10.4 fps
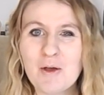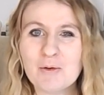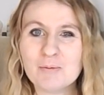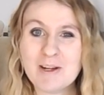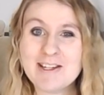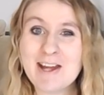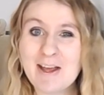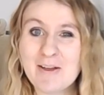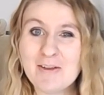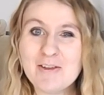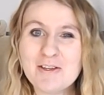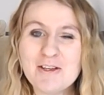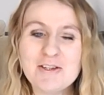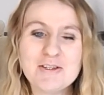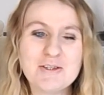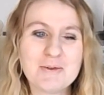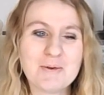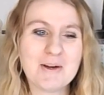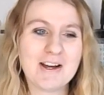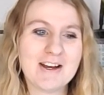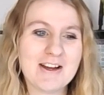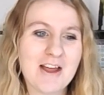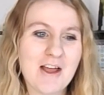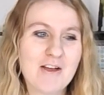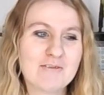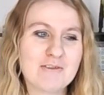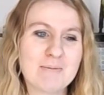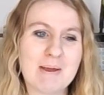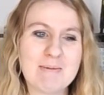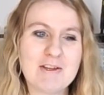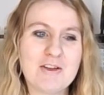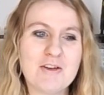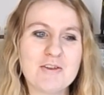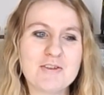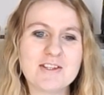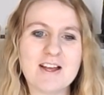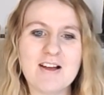retail store for baby clothes.